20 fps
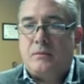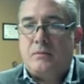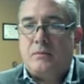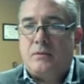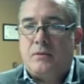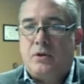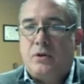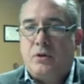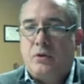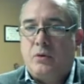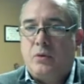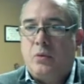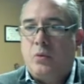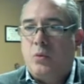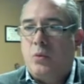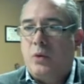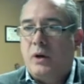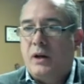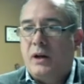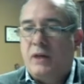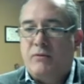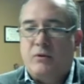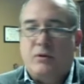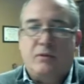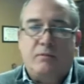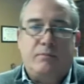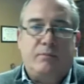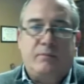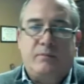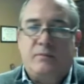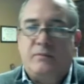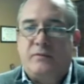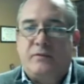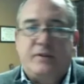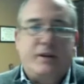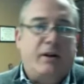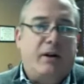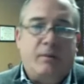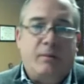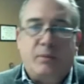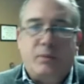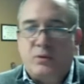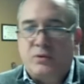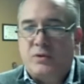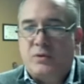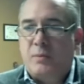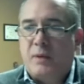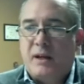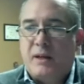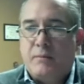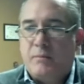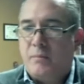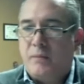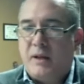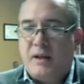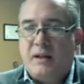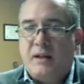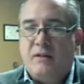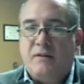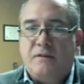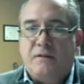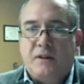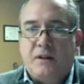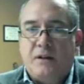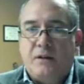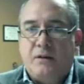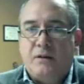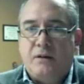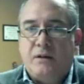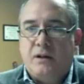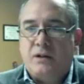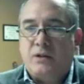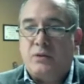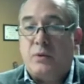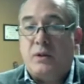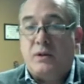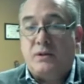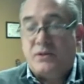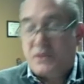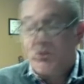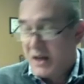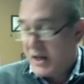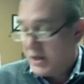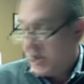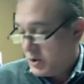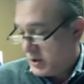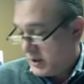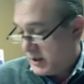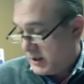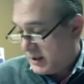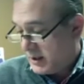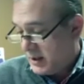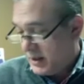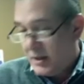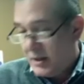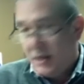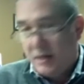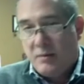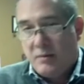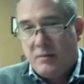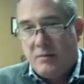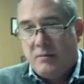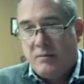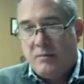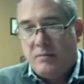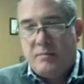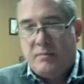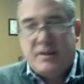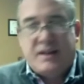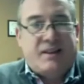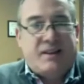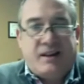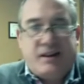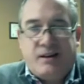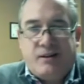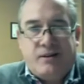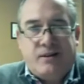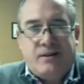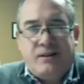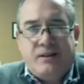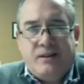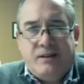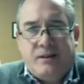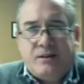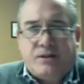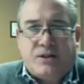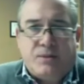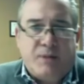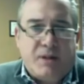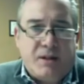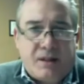to whatever variables might be in the field, as well as scheduling. Bethany, there's some other